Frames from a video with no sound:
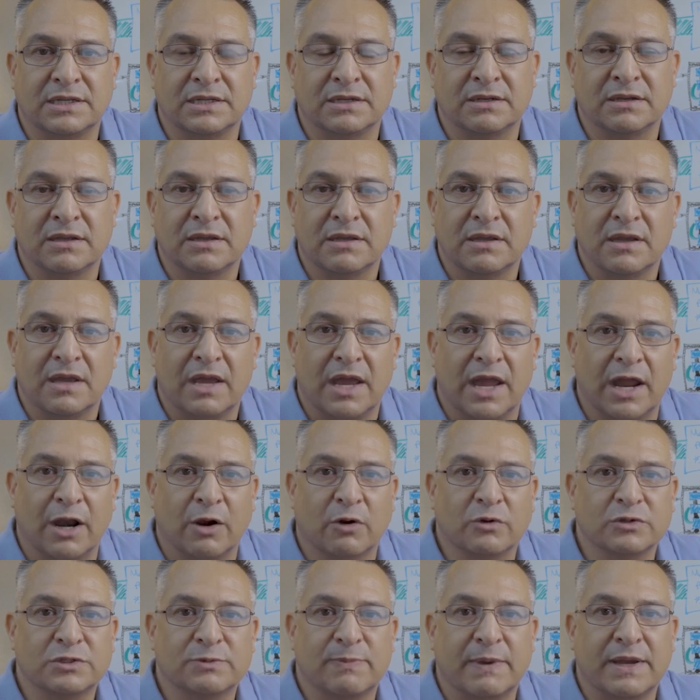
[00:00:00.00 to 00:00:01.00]
in
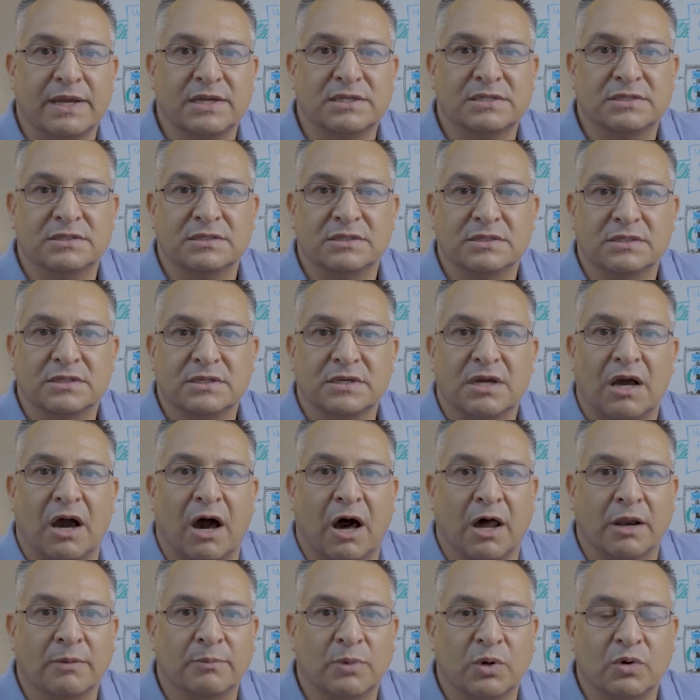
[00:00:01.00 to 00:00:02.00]
aerospace,
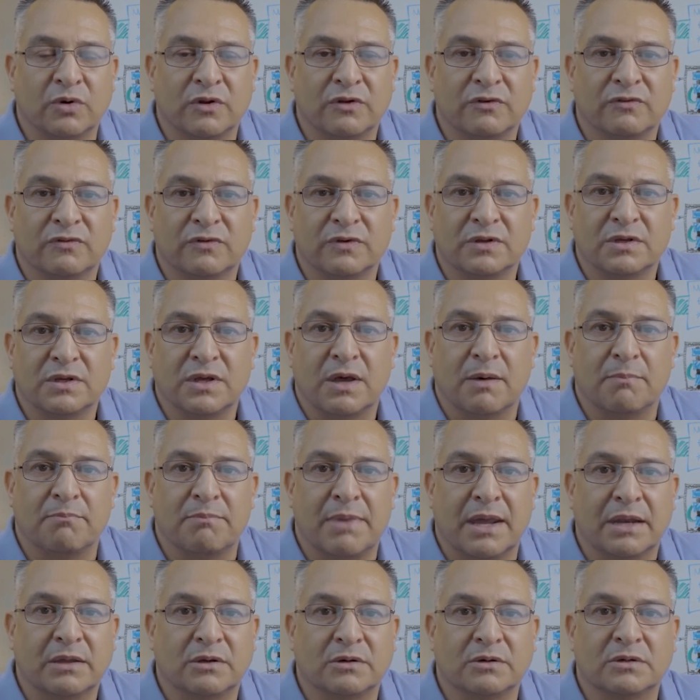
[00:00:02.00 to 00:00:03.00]
automotive,
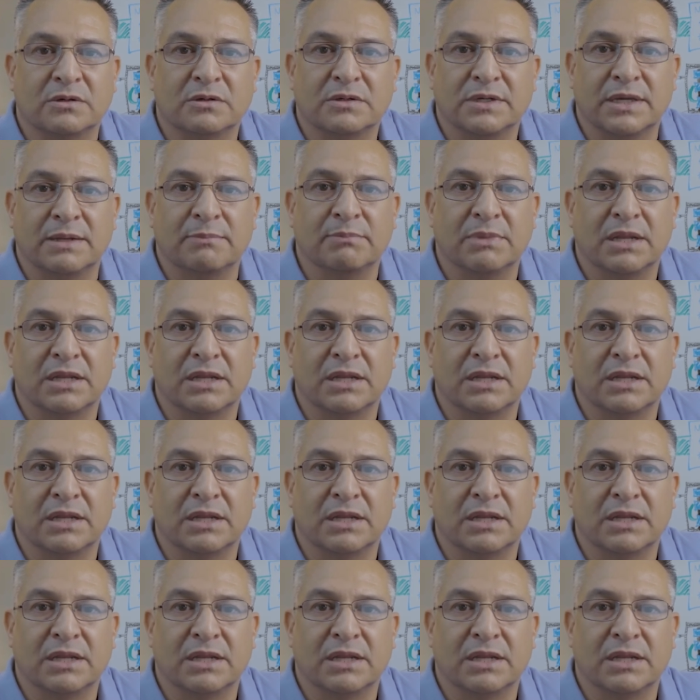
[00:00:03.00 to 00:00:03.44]
medical, and